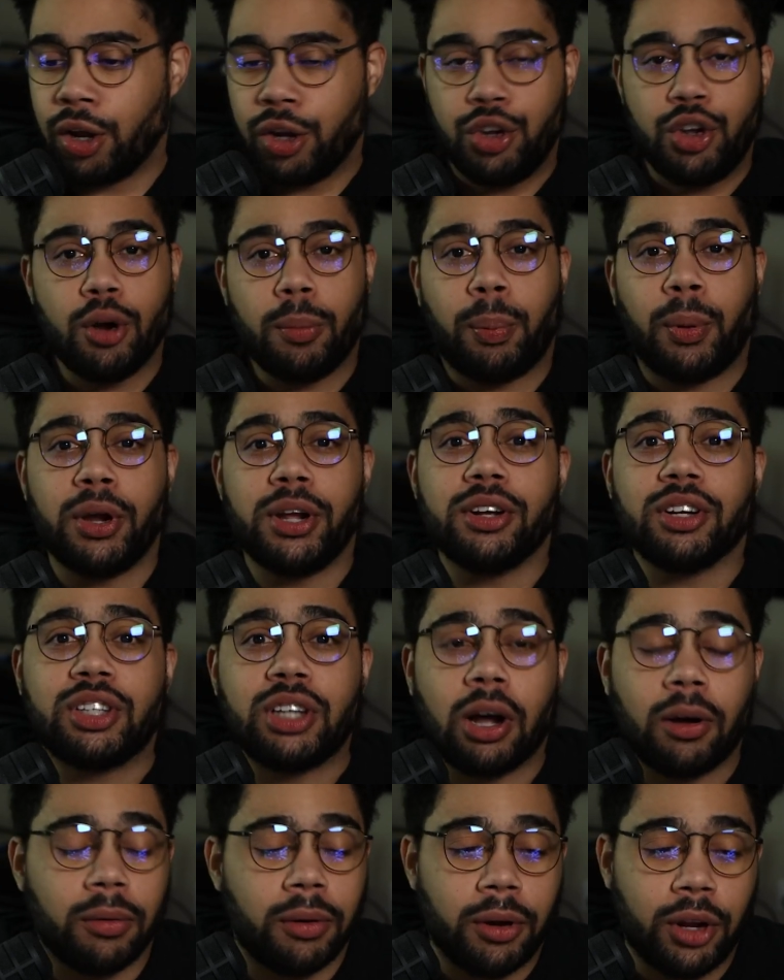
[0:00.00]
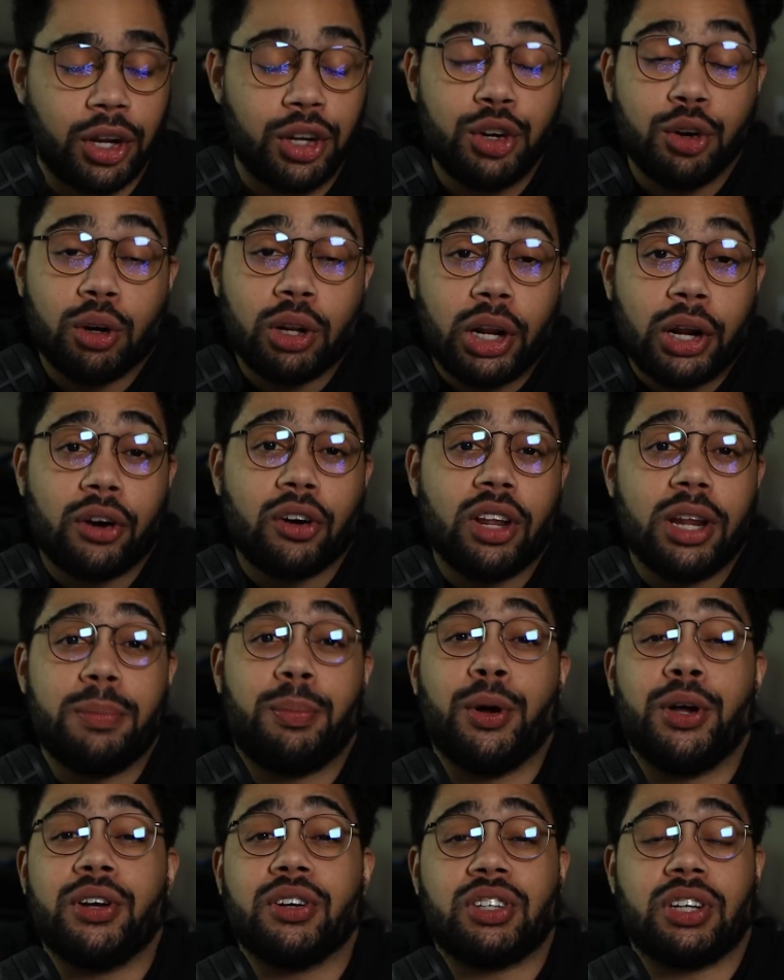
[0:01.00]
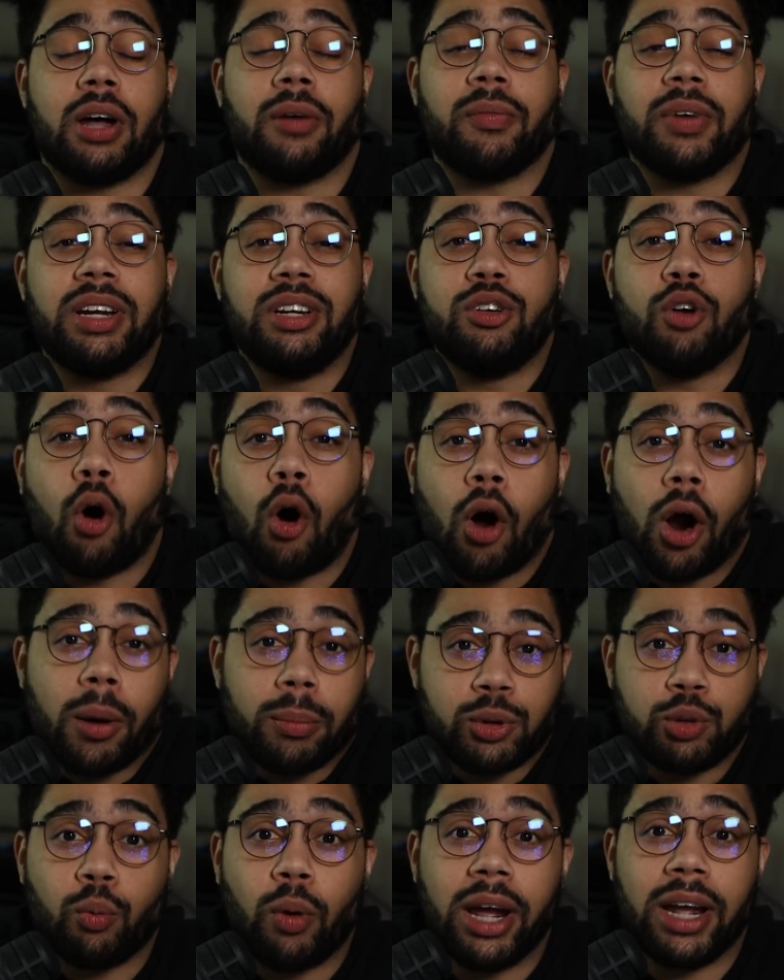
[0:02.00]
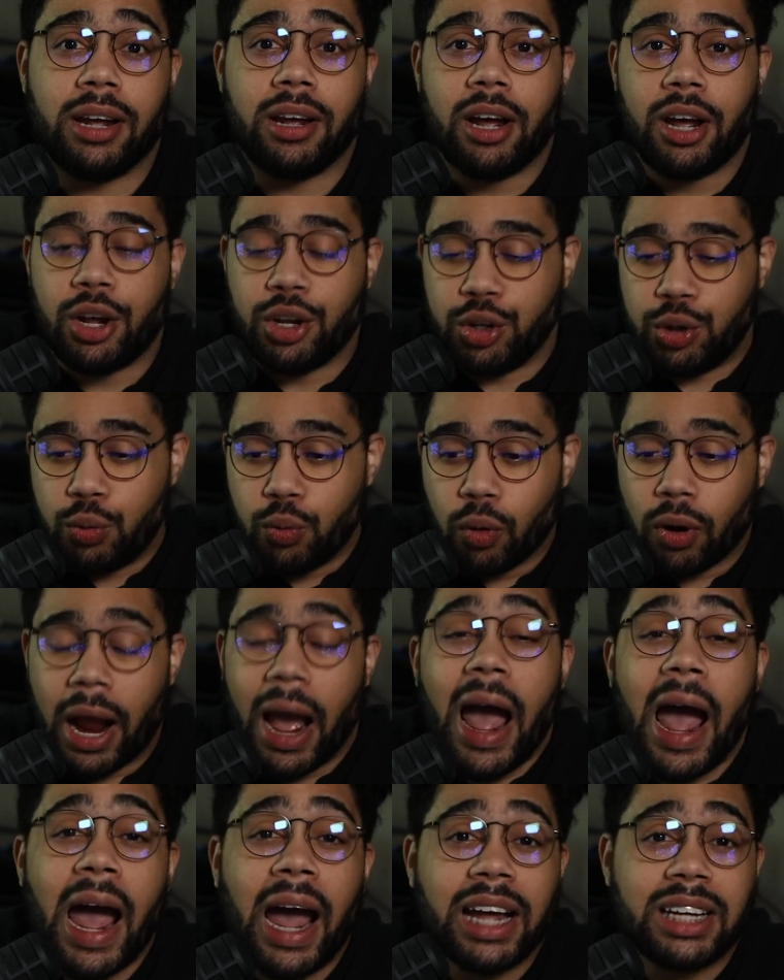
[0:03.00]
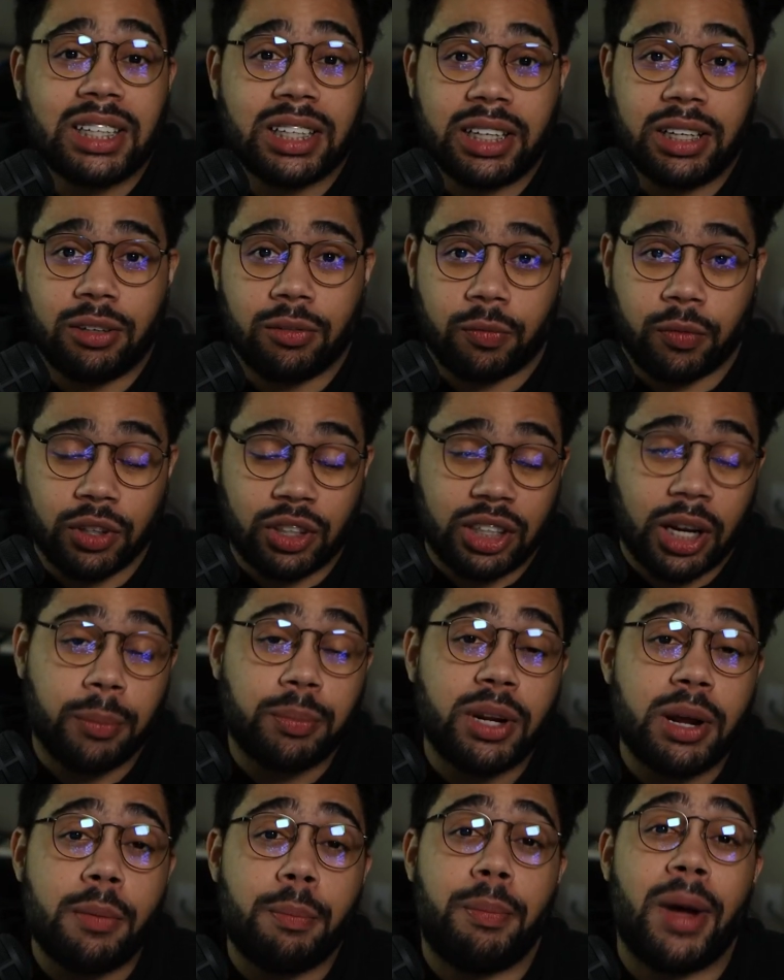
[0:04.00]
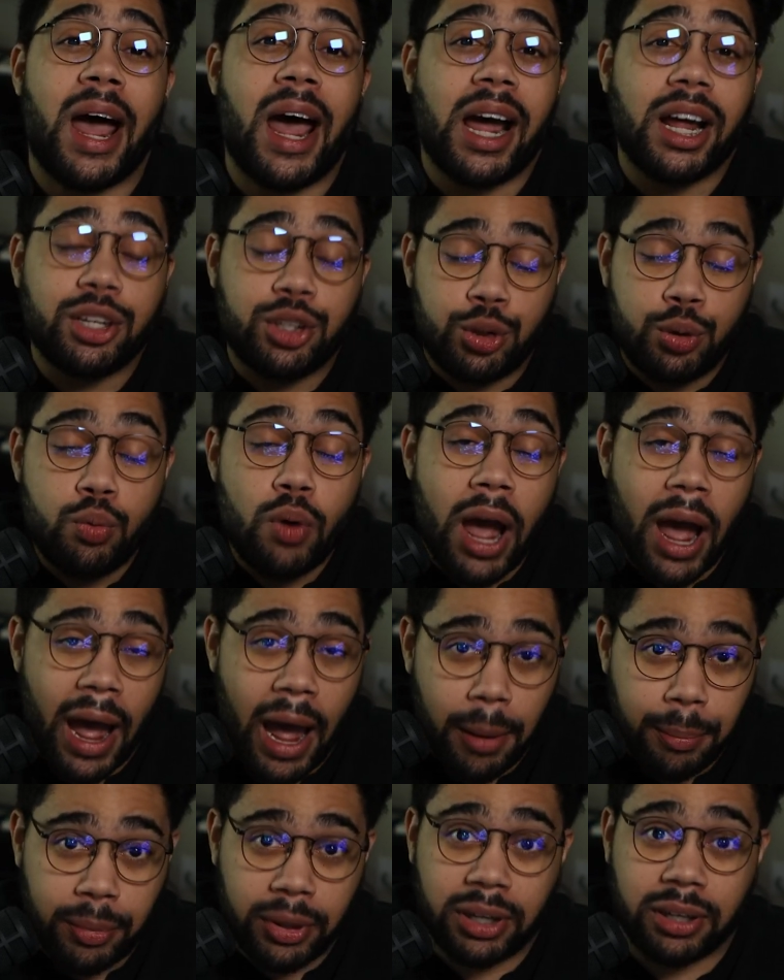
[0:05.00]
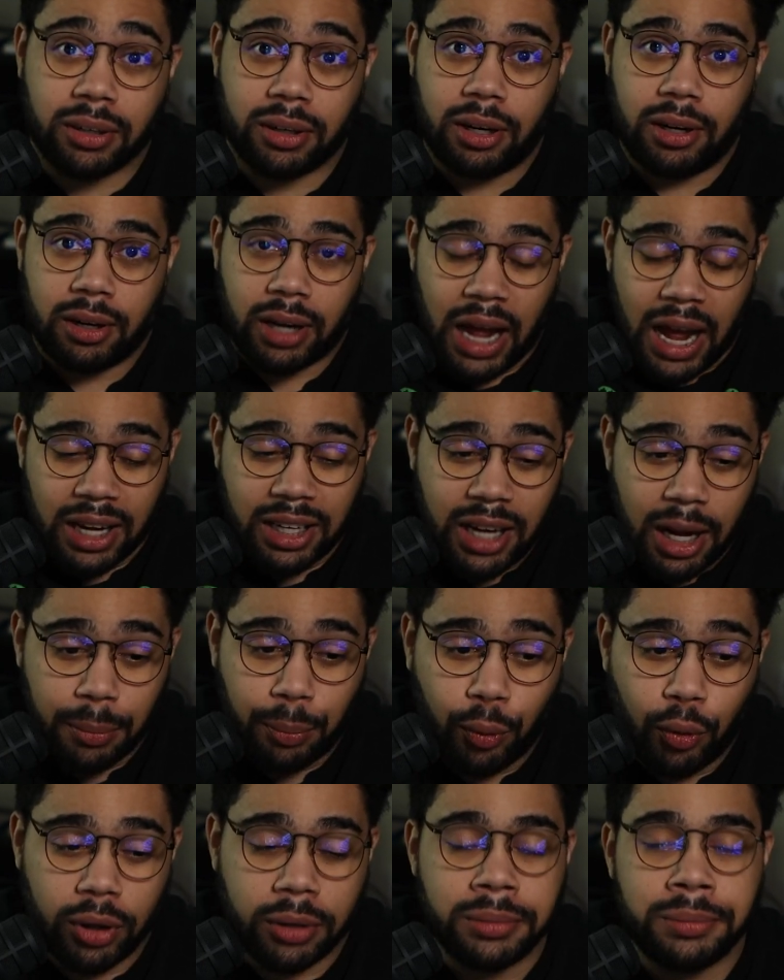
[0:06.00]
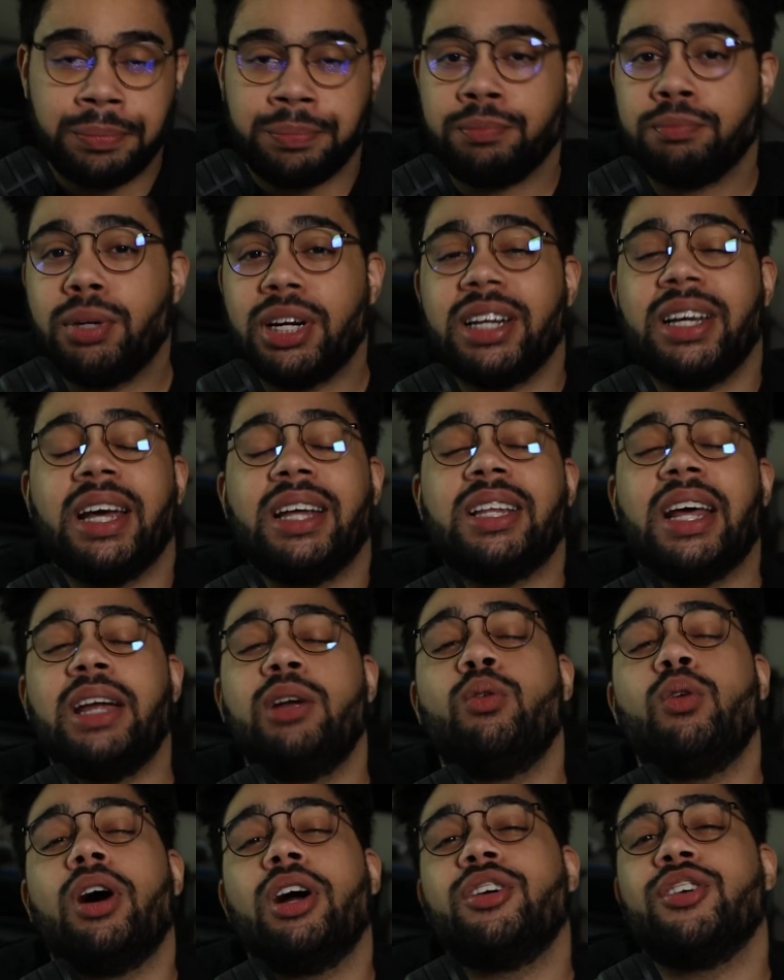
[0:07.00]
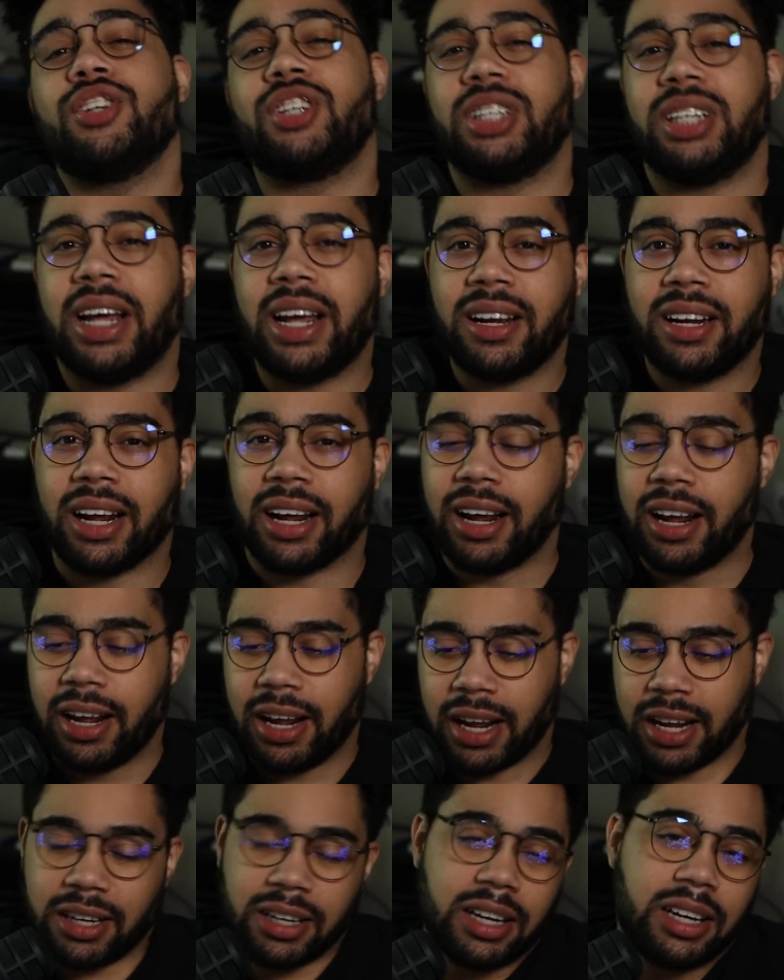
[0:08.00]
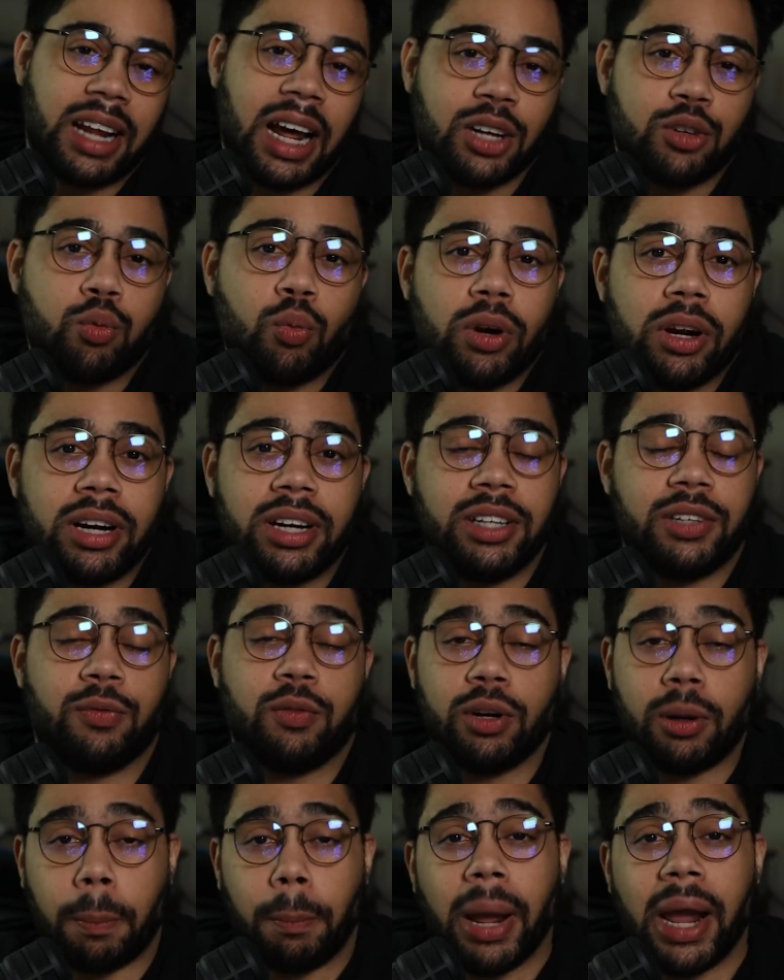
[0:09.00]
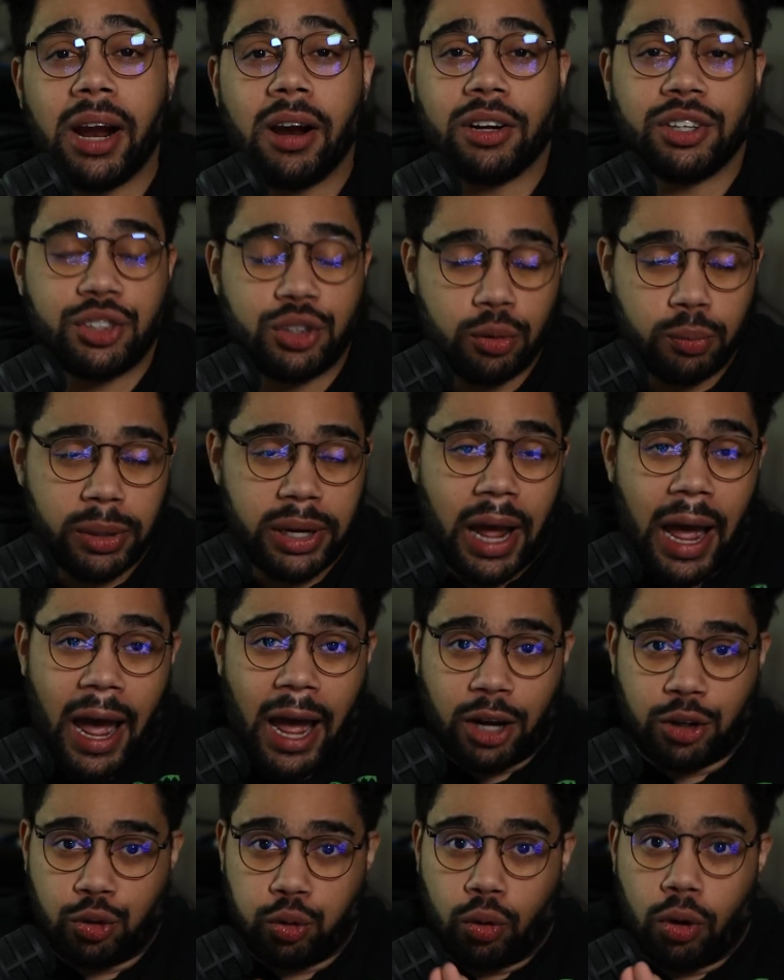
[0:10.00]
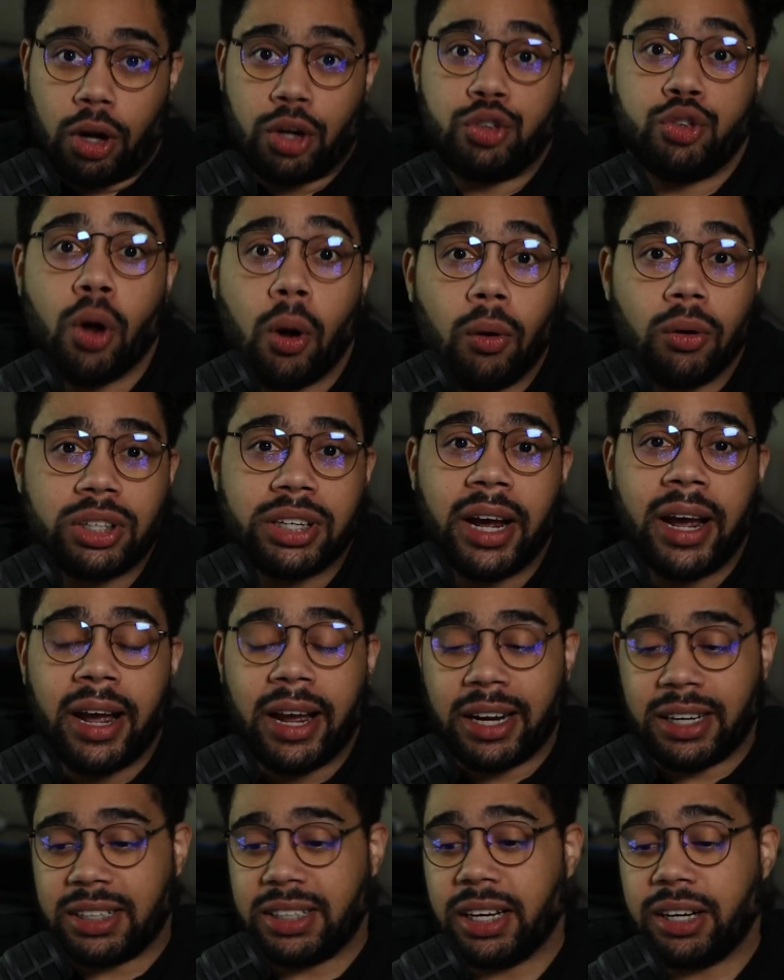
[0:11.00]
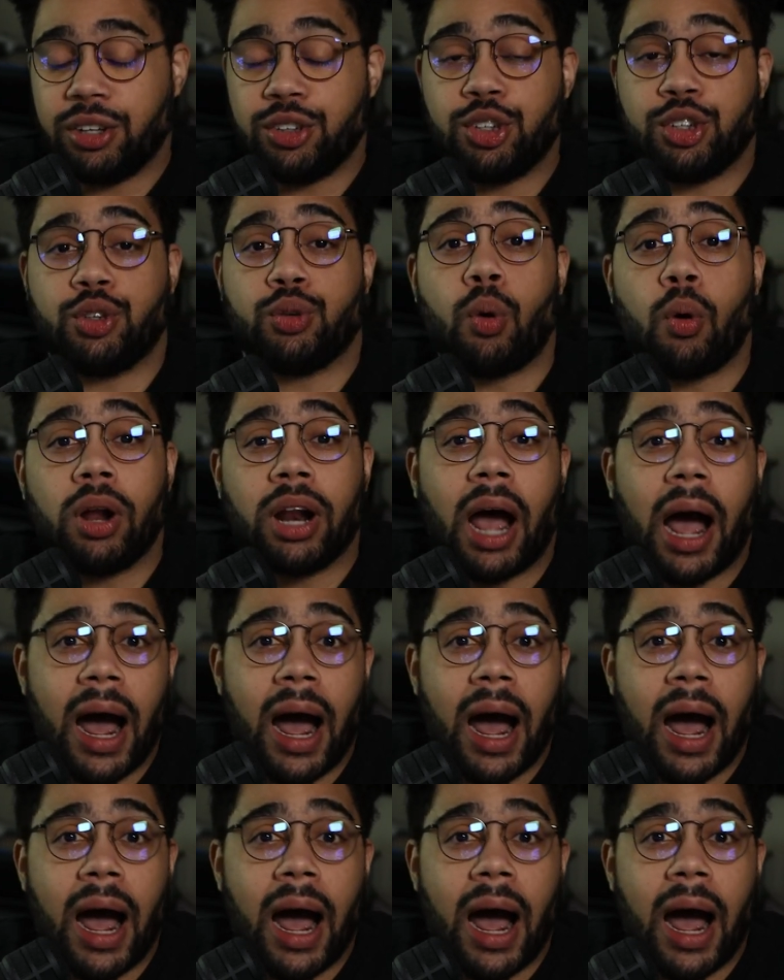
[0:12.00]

you're putting yourself you're literally putting yourself in harm's way you are asking for something bad to happen at that point but again they don't understand that and that's where it is for the parents to be actual adults and instead of just throwing an